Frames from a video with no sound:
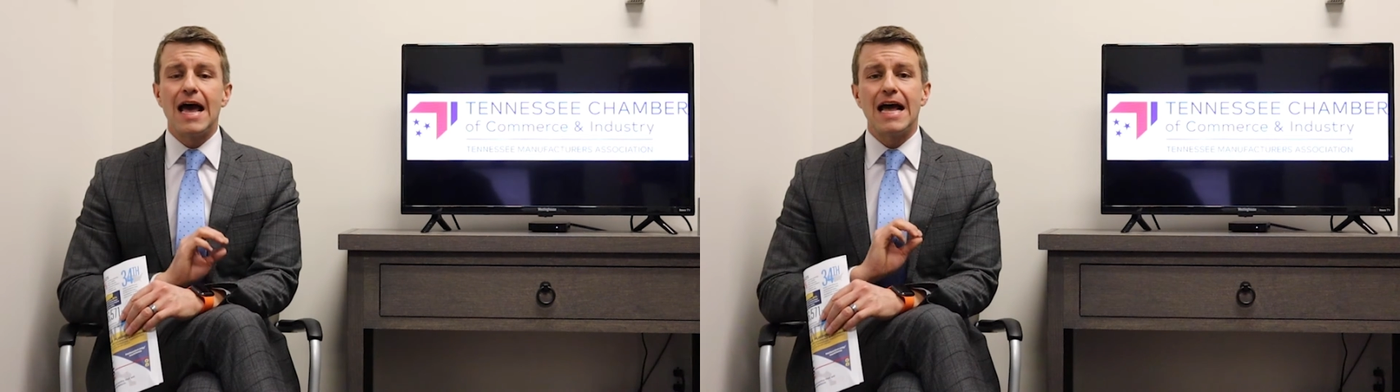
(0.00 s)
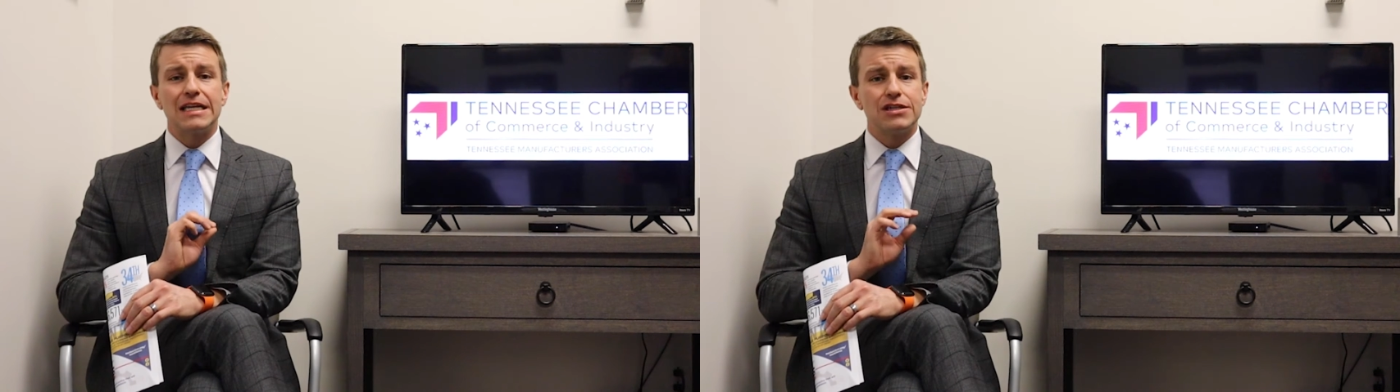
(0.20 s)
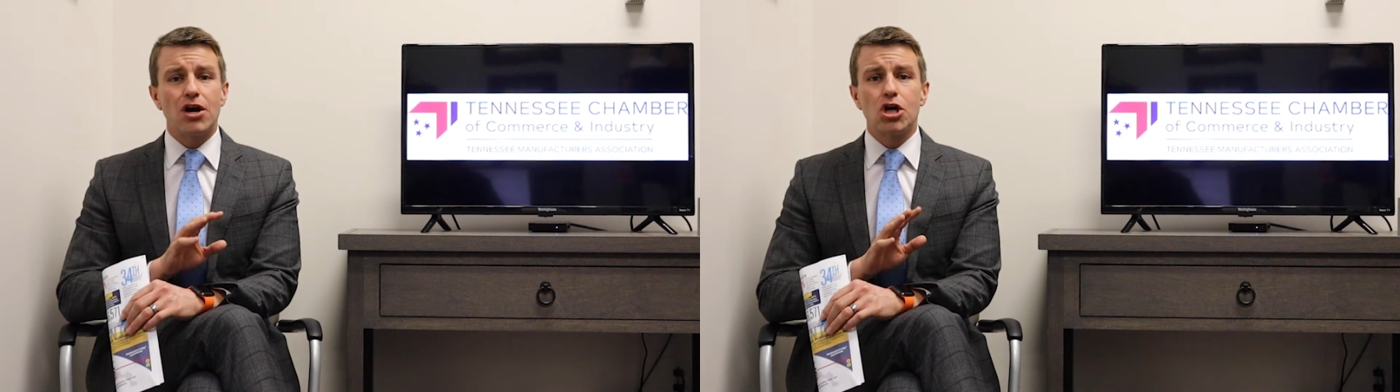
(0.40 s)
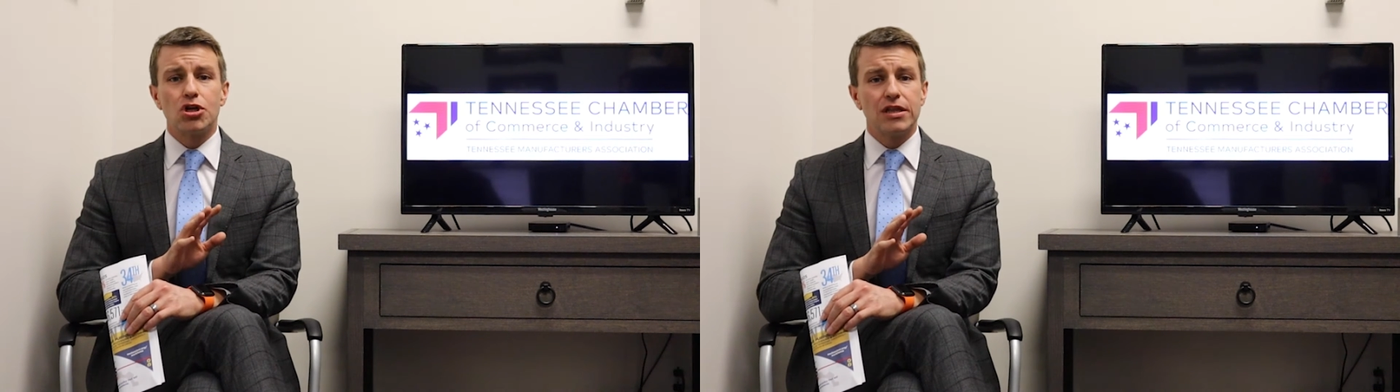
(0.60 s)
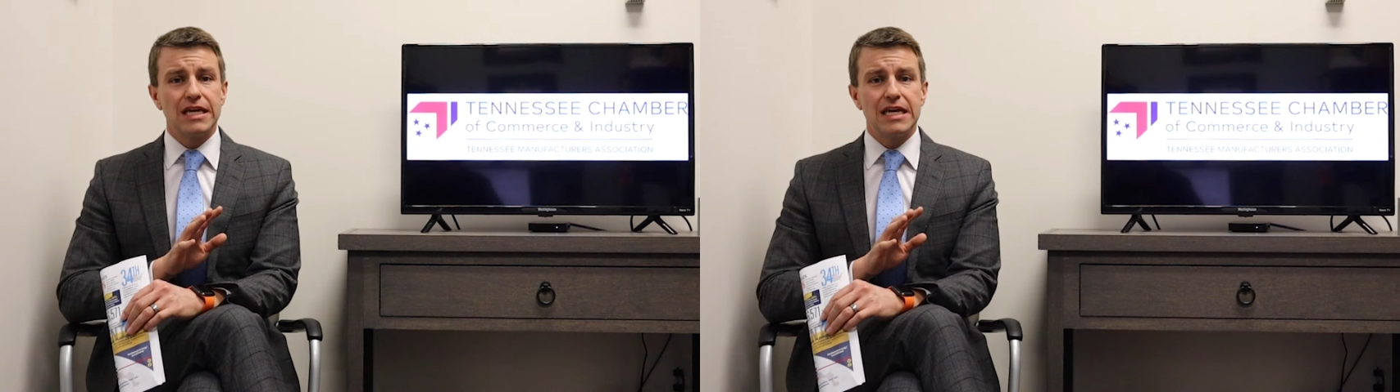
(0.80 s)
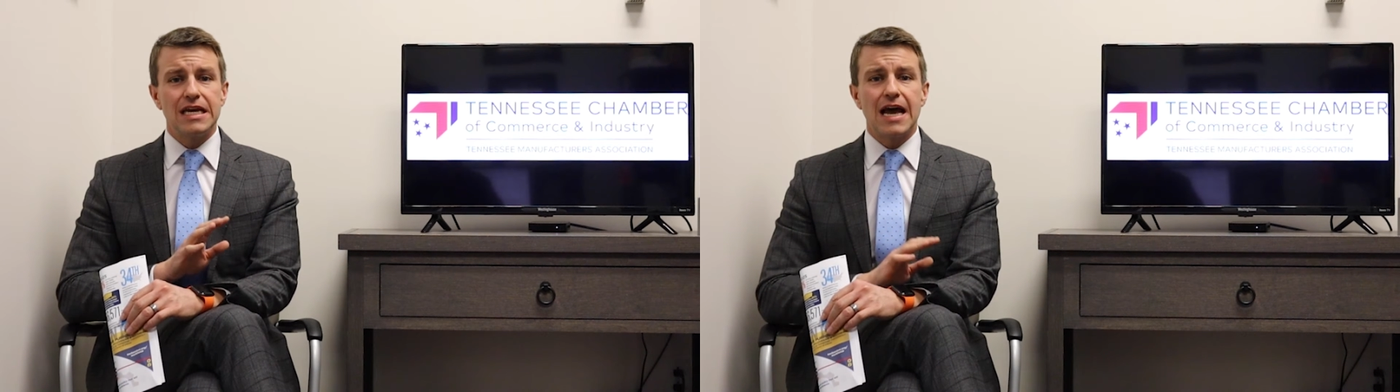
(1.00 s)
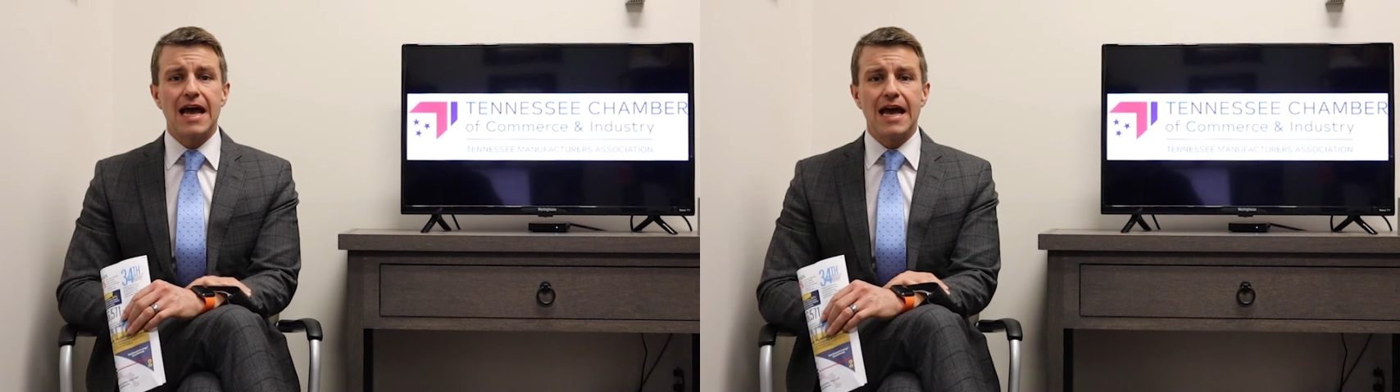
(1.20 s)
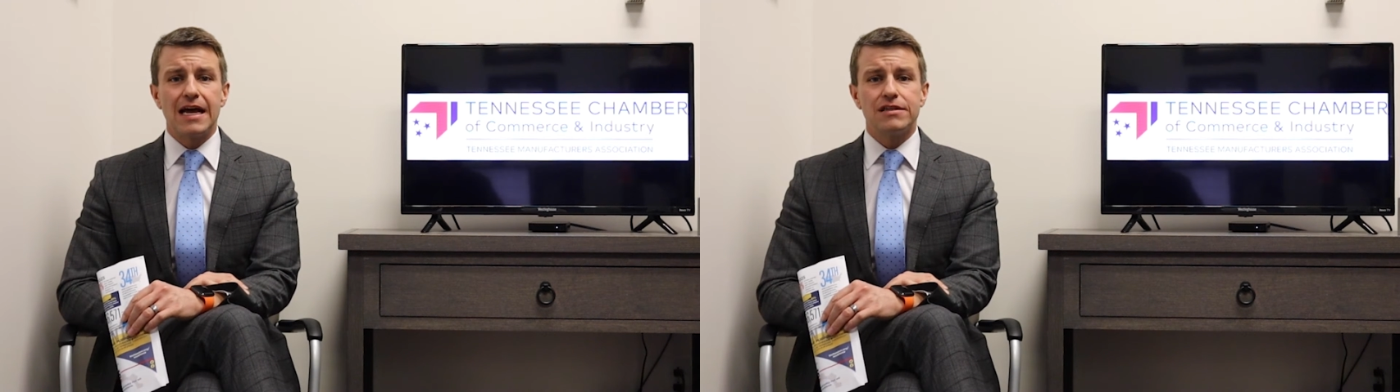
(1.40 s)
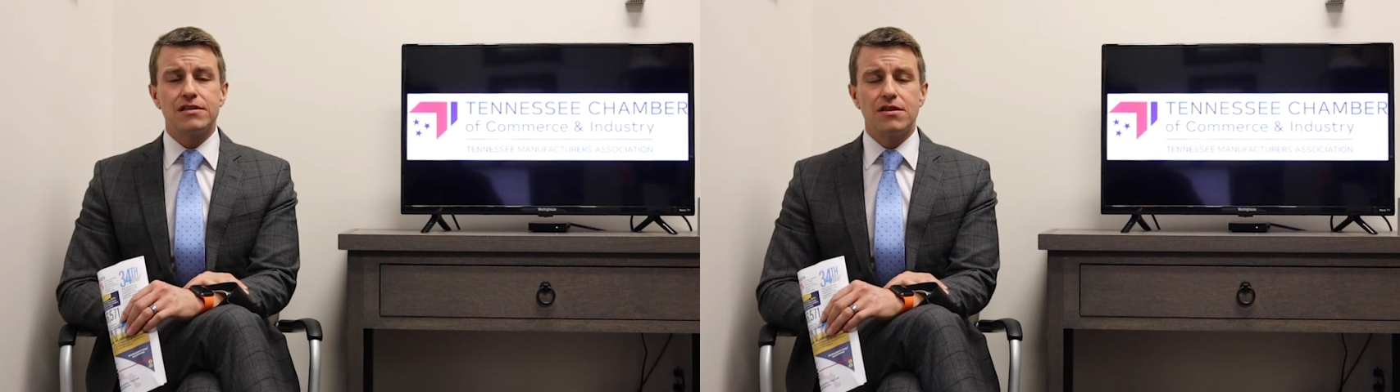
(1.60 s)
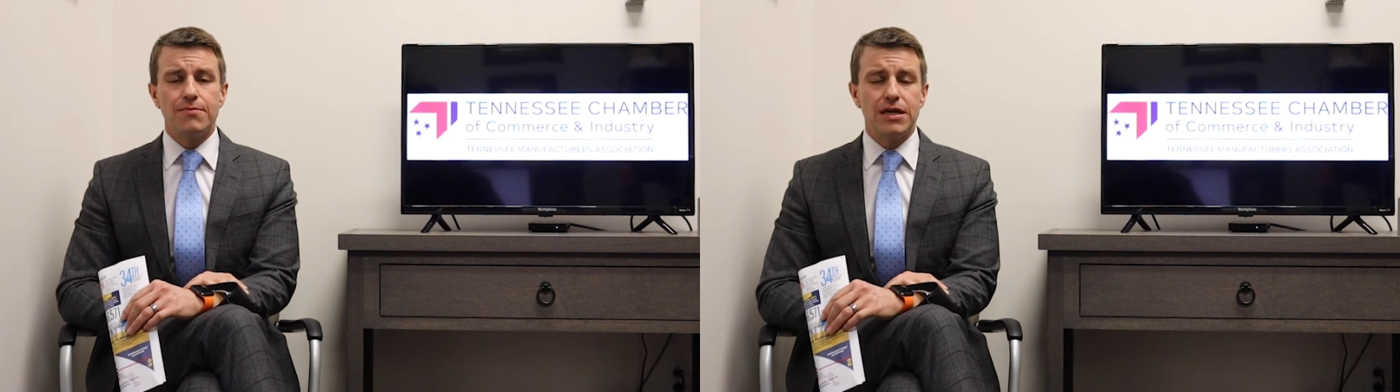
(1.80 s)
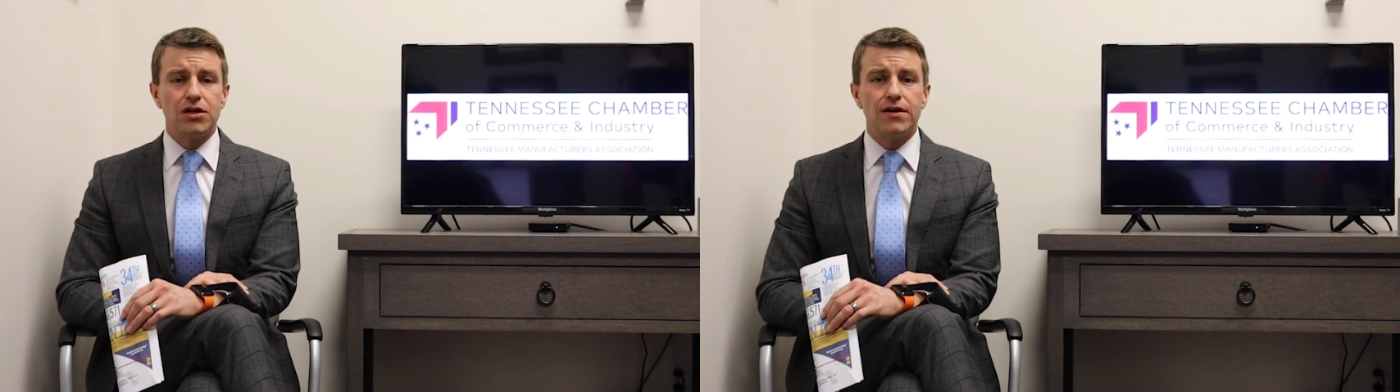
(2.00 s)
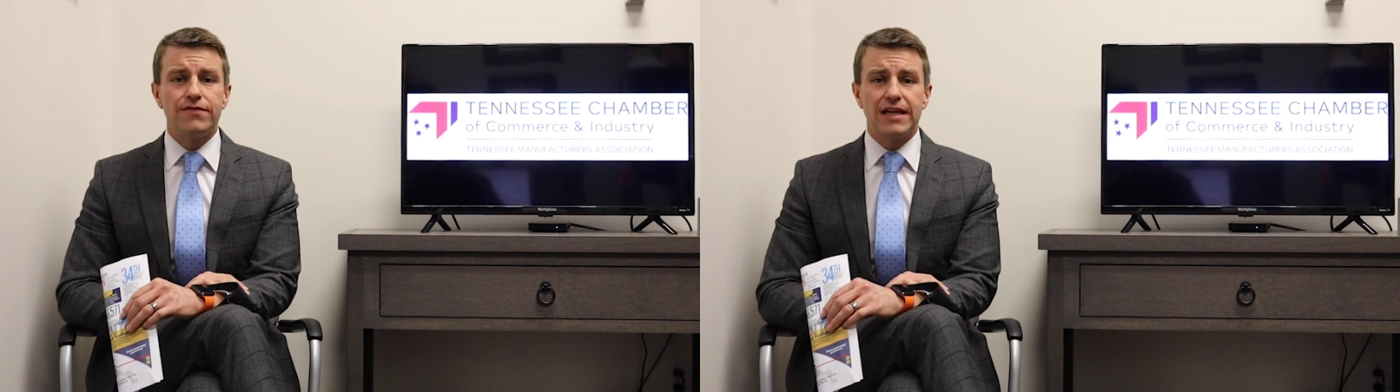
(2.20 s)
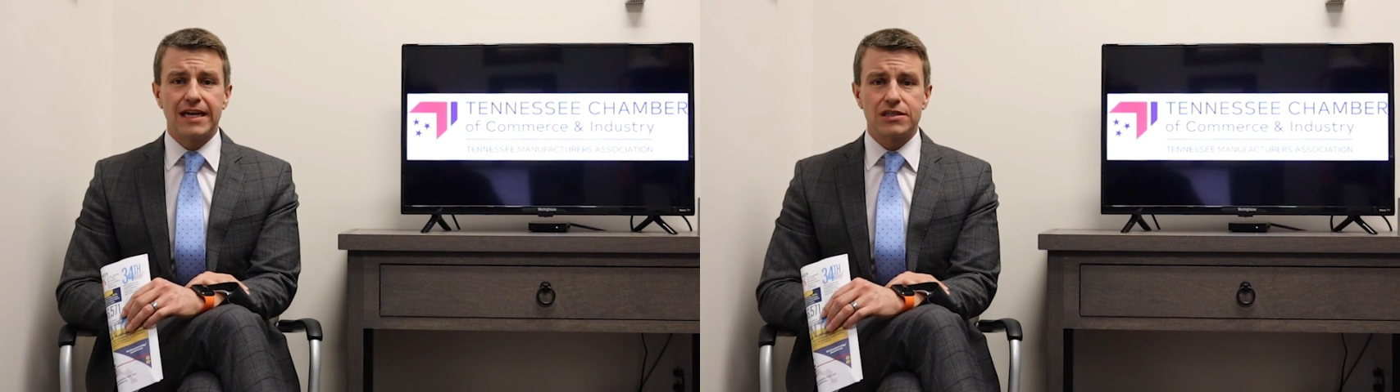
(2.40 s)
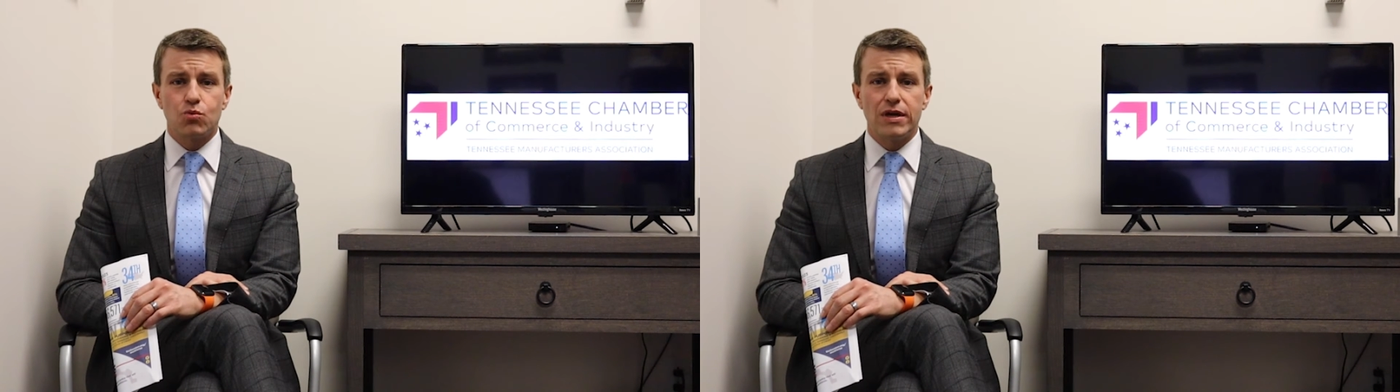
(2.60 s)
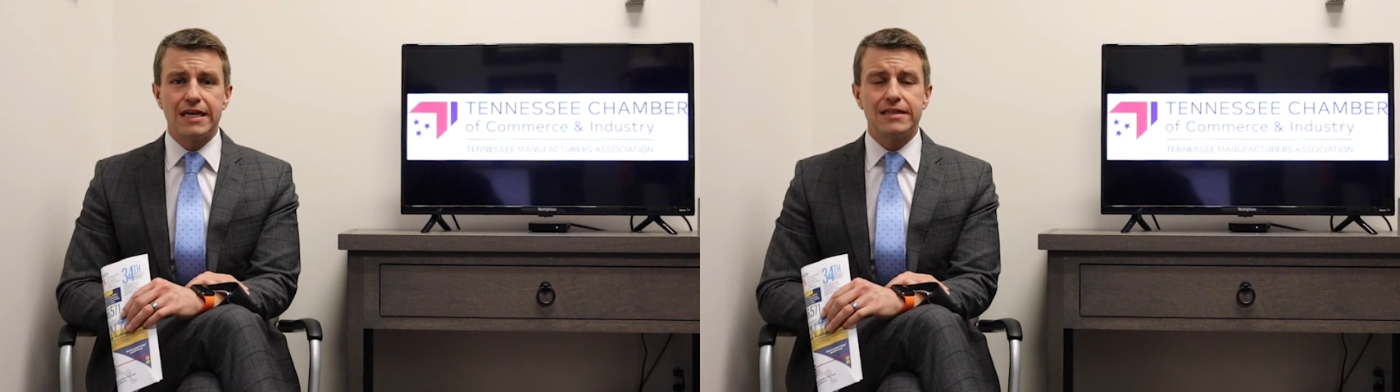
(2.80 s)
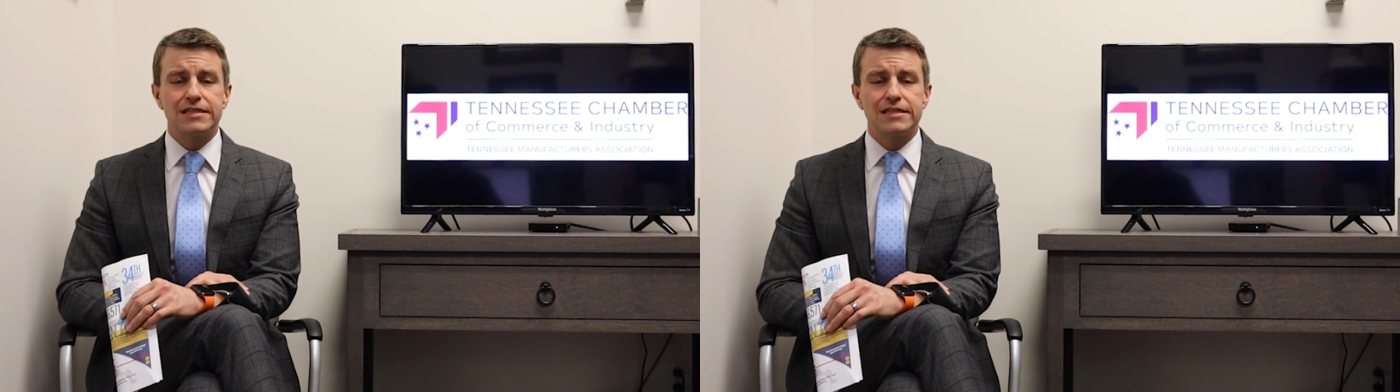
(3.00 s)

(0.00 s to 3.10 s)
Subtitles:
as early as the middle of next week.